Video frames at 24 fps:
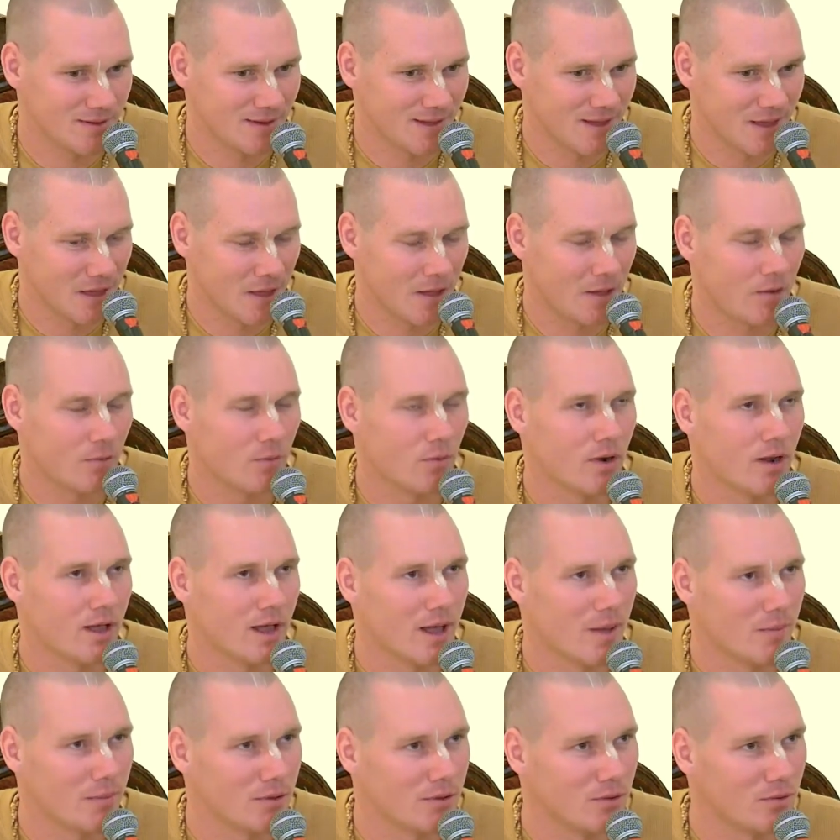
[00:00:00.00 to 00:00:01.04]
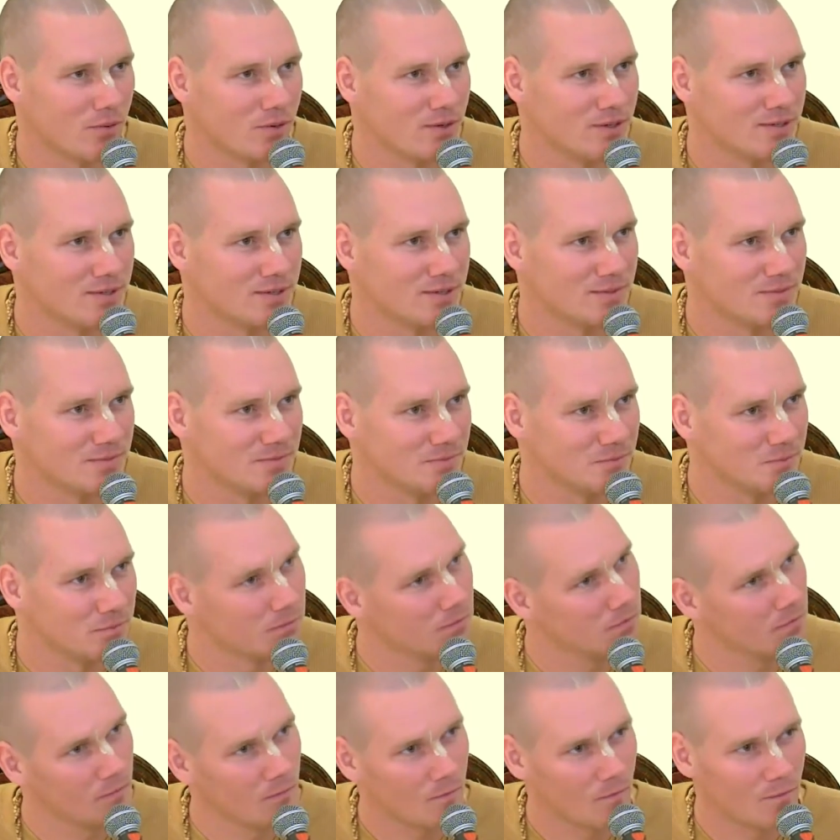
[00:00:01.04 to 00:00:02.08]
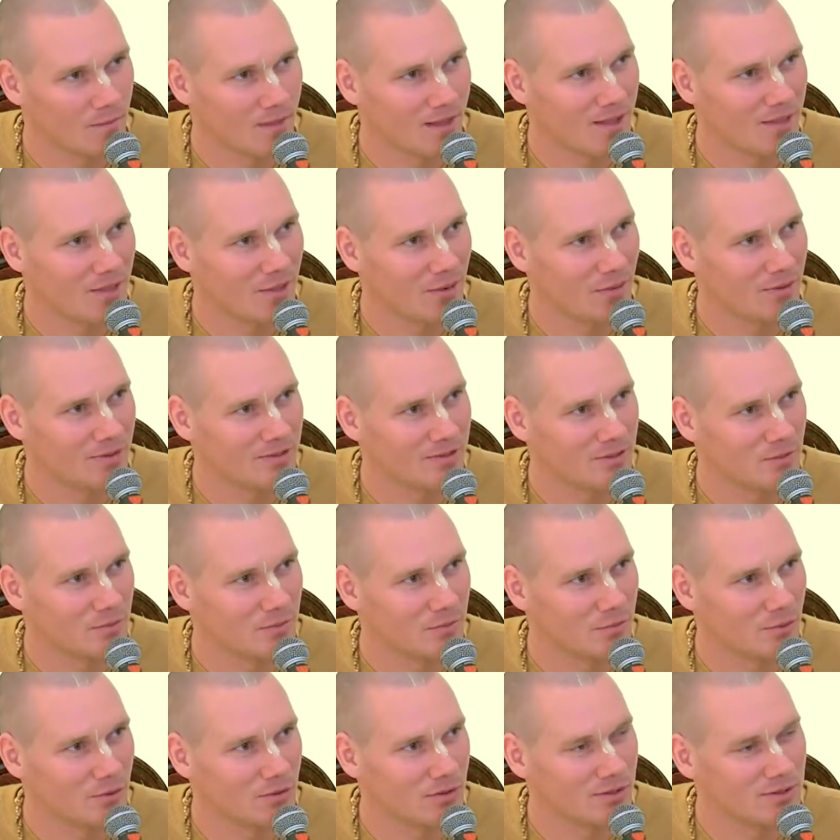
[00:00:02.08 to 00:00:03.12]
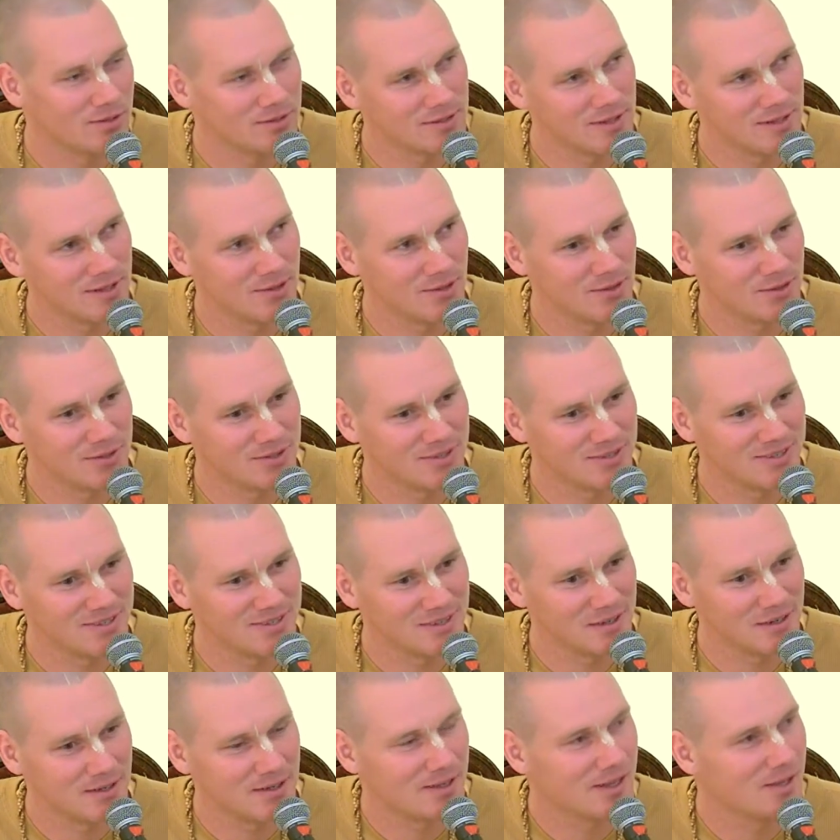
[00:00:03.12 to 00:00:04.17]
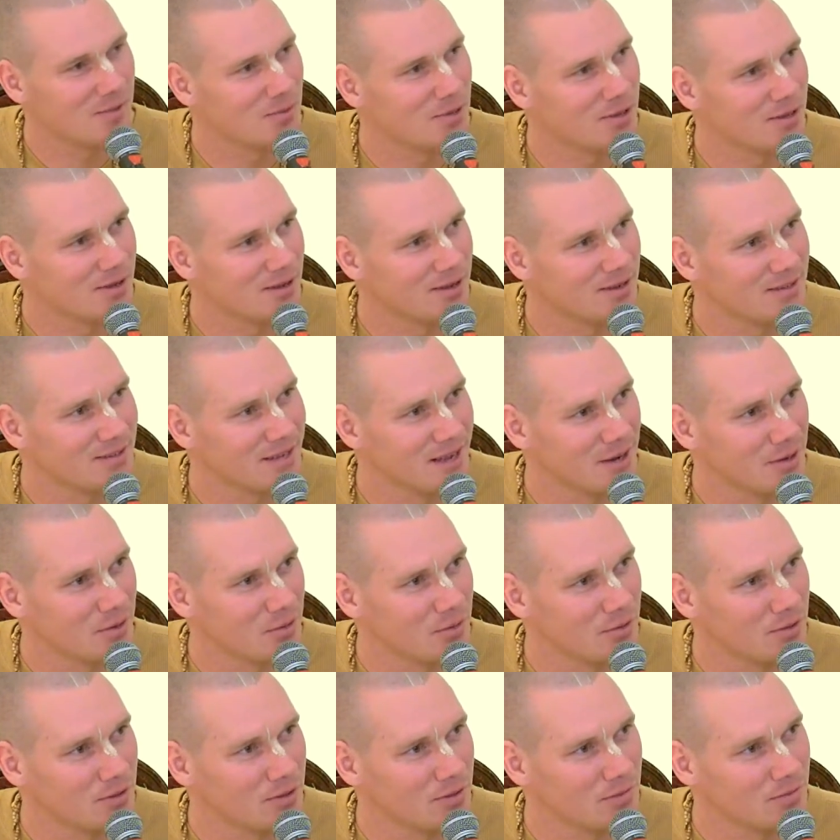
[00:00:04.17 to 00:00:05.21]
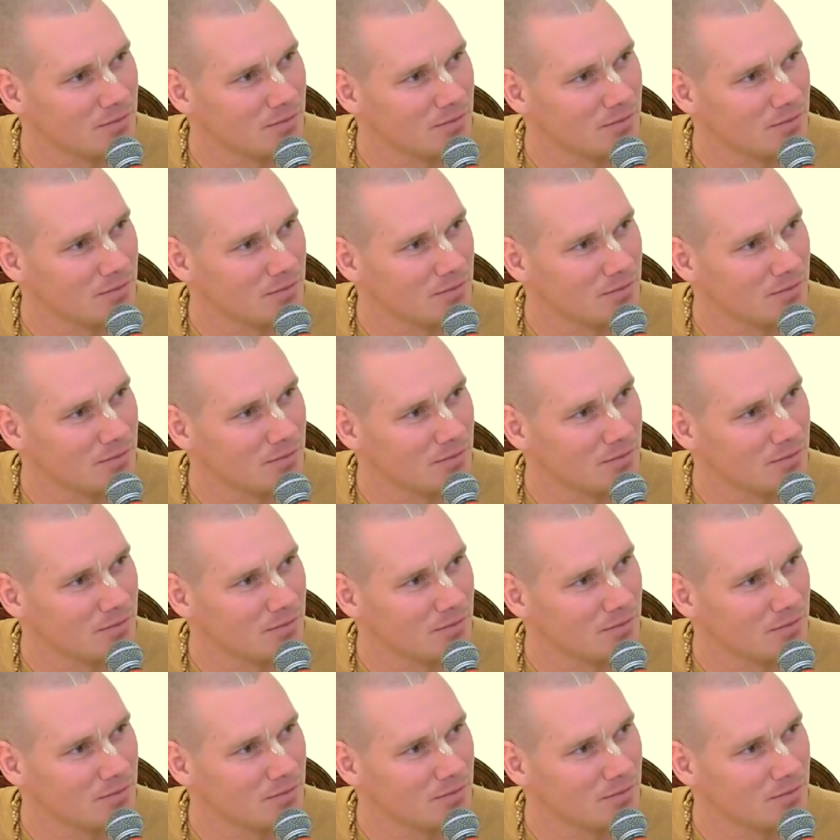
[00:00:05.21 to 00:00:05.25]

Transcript: And what happened was, there was some Buddhists that Lord Chaitanya came in contact with,